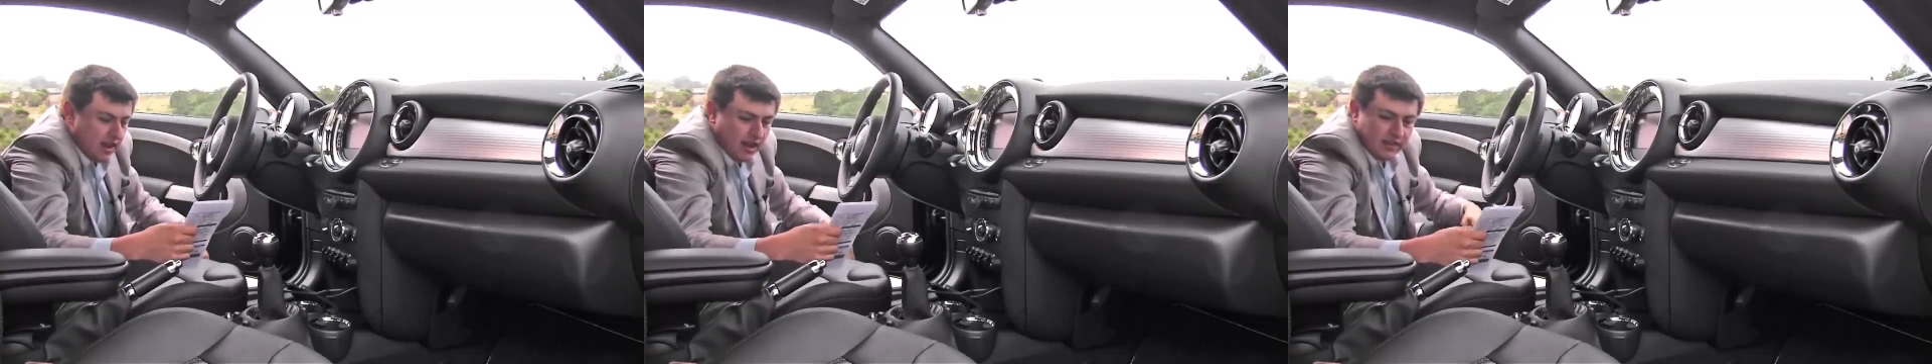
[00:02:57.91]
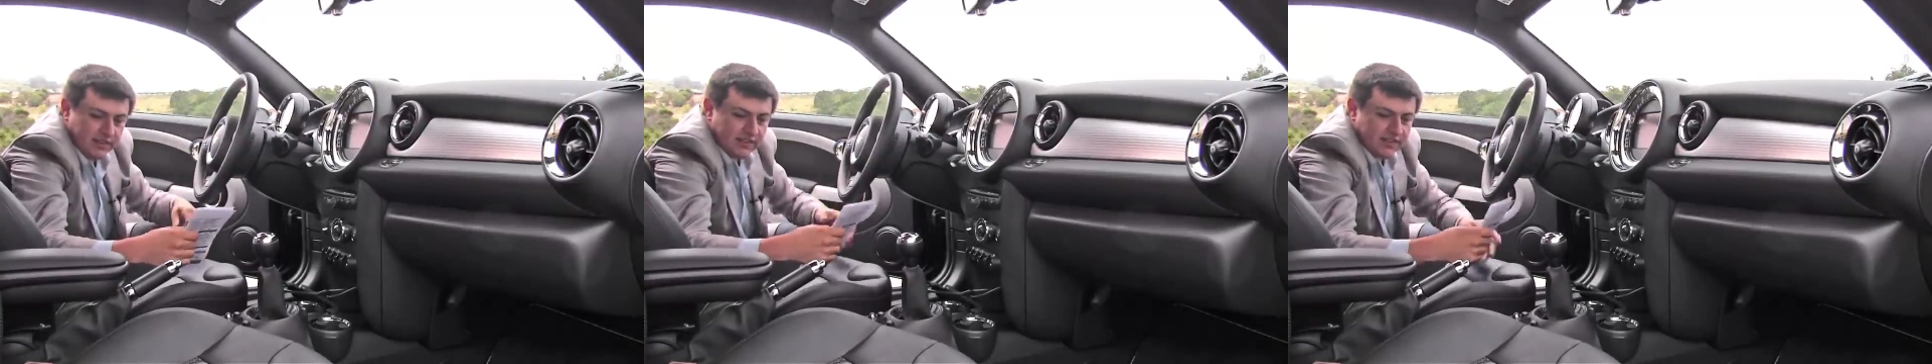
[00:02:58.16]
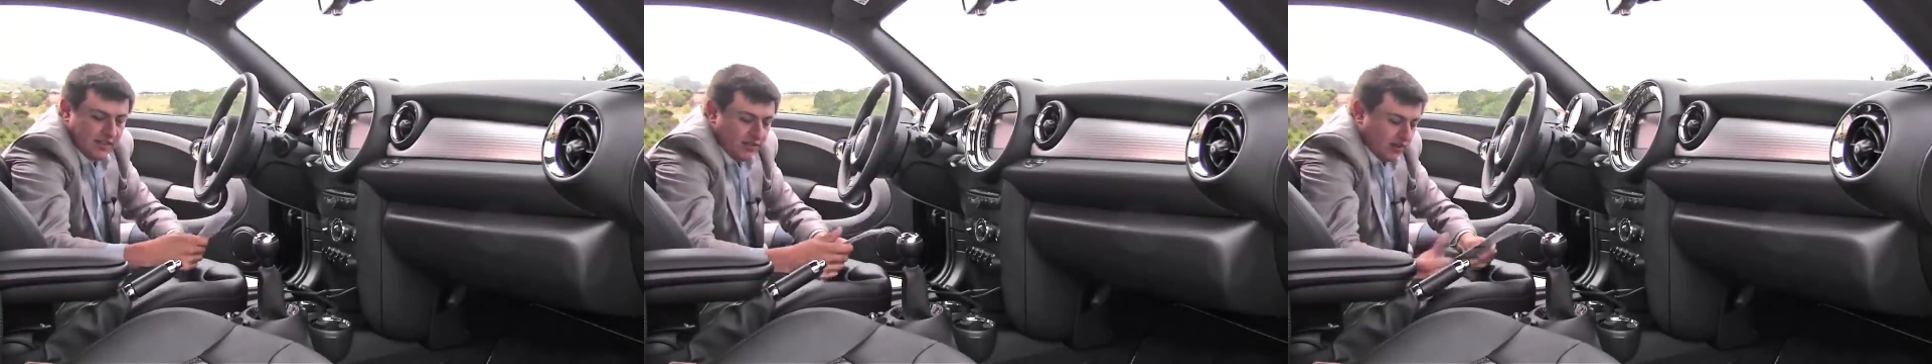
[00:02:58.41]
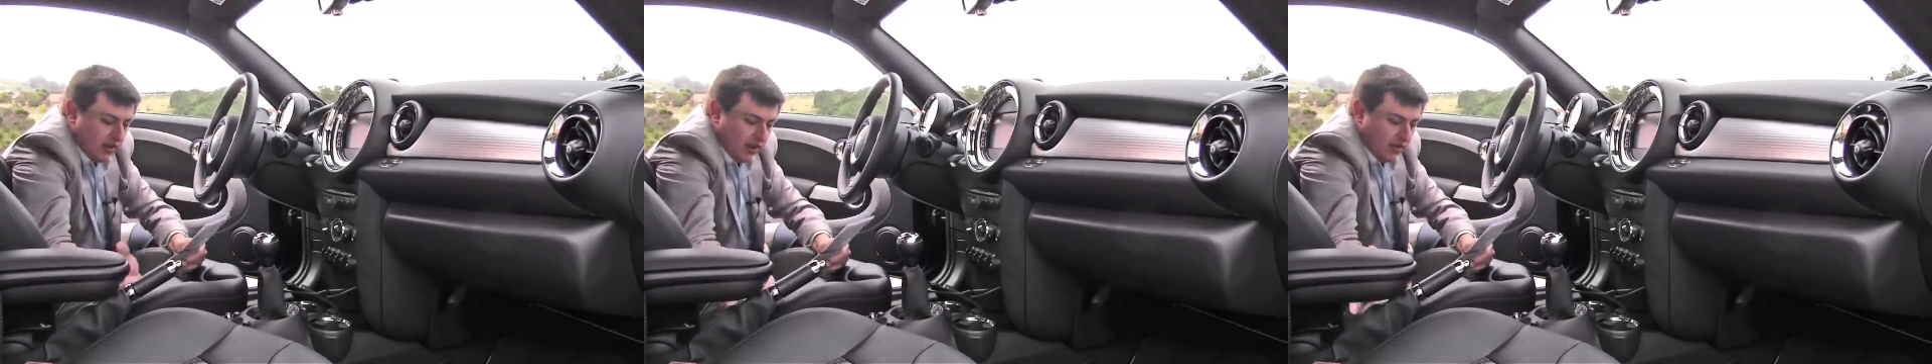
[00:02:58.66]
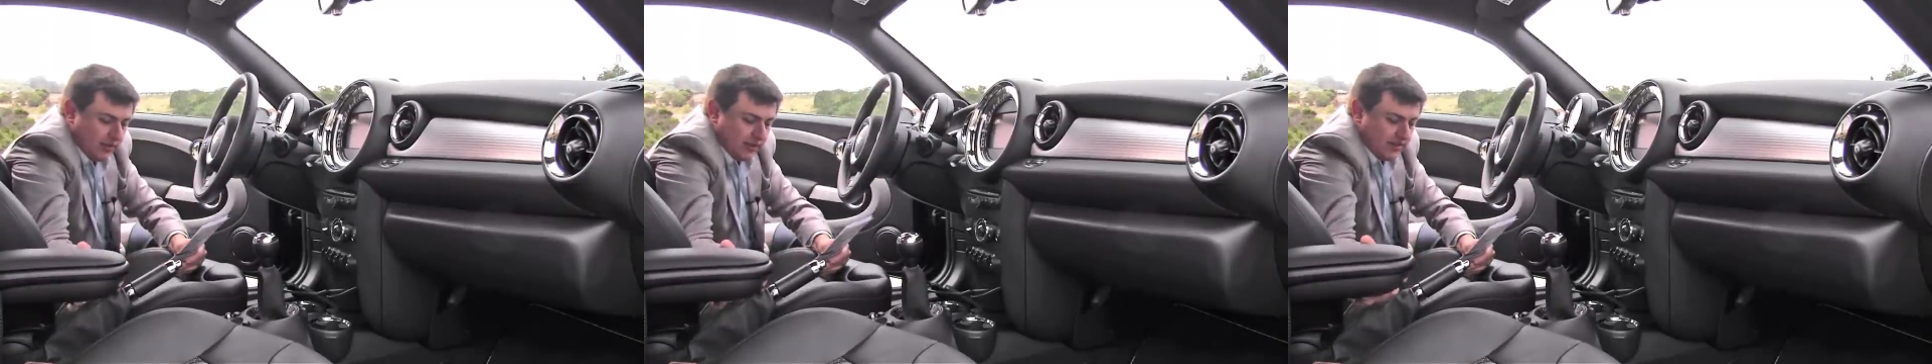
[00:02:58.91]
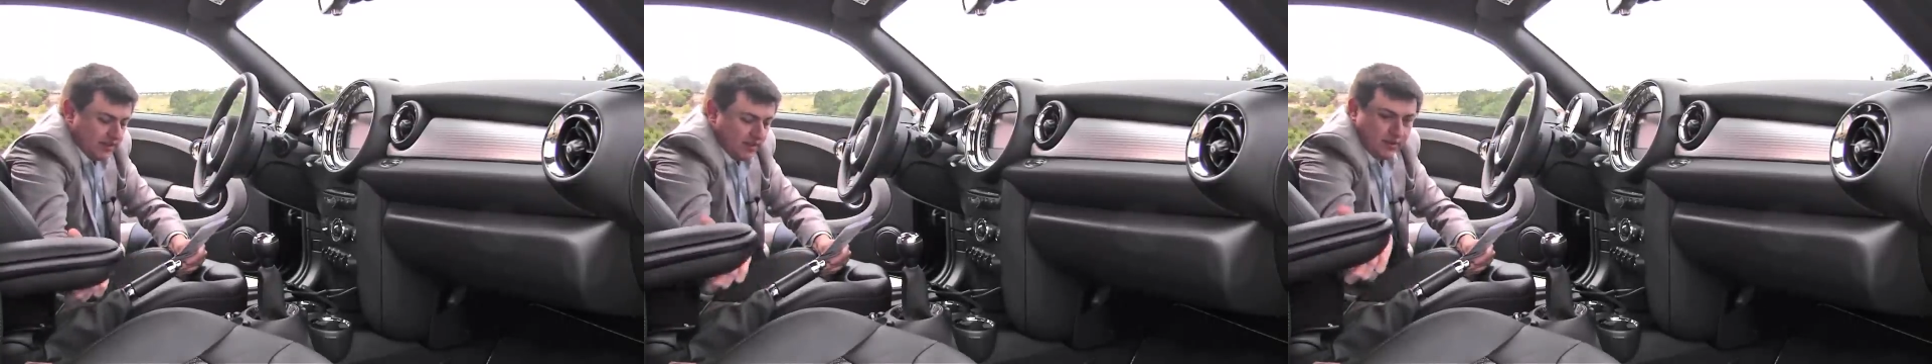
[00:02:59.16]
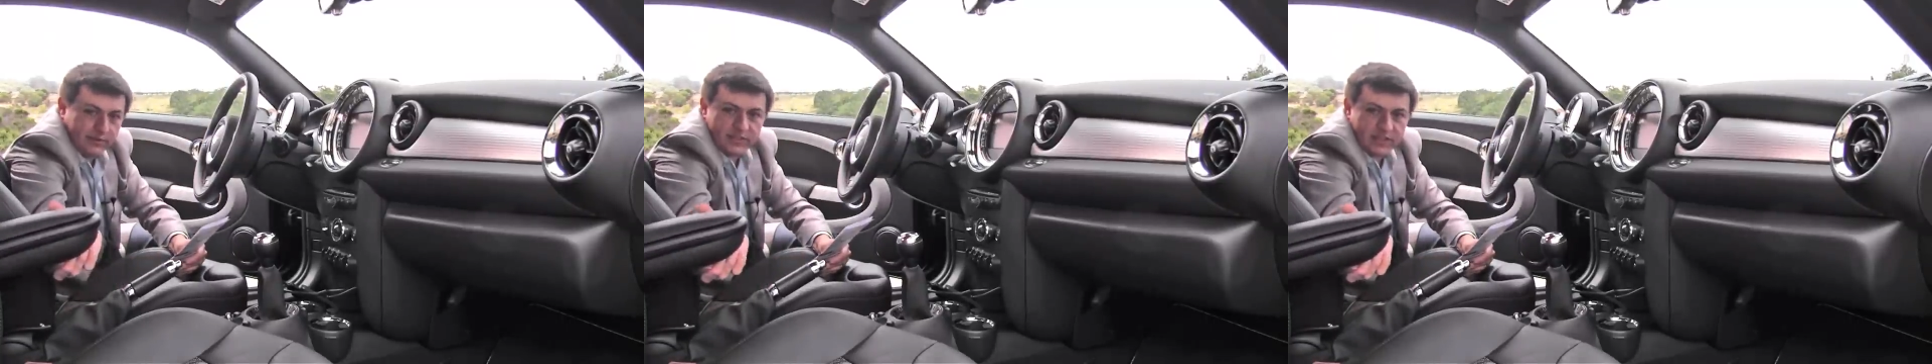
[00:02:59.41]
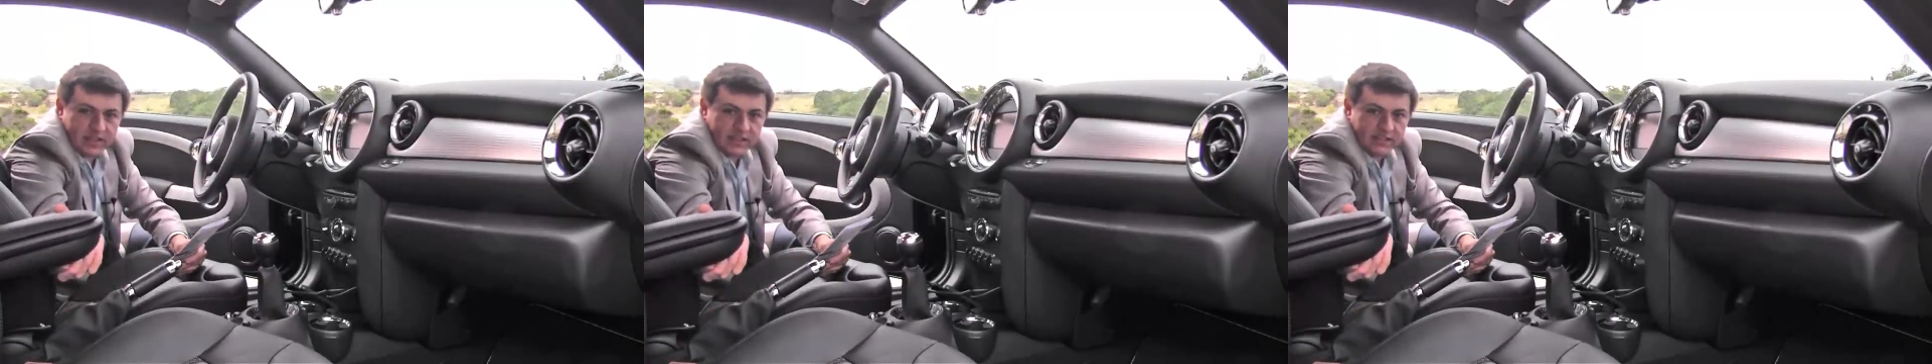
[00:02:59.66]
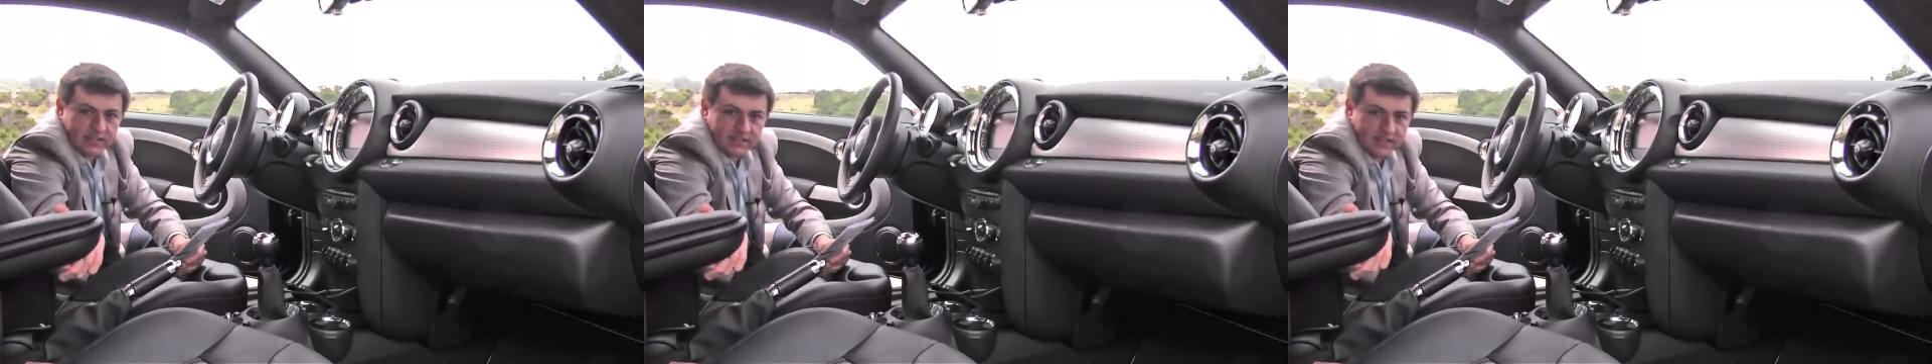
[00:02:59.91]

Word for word: Uh, this center armrest here, which I think is